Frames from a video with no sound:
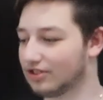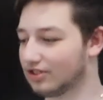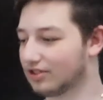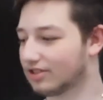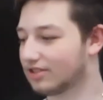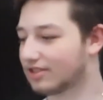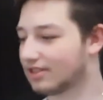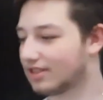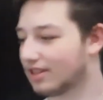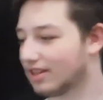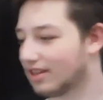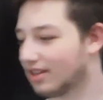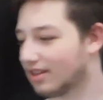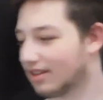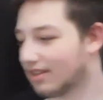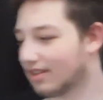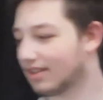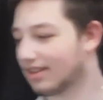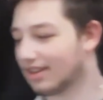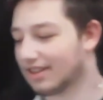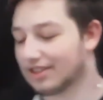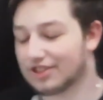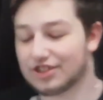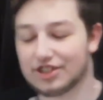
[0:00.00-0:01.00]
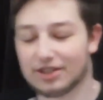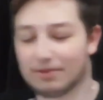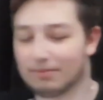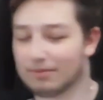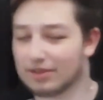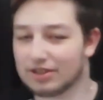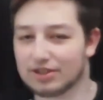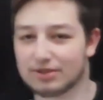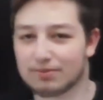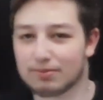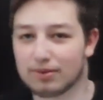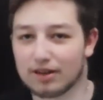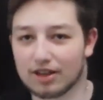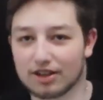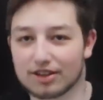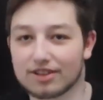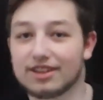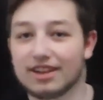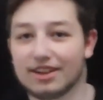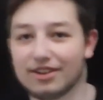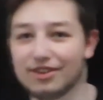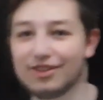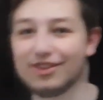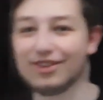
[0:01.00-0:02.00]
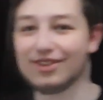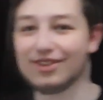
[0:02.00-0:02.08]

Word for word: just uh, a shameless plug. now.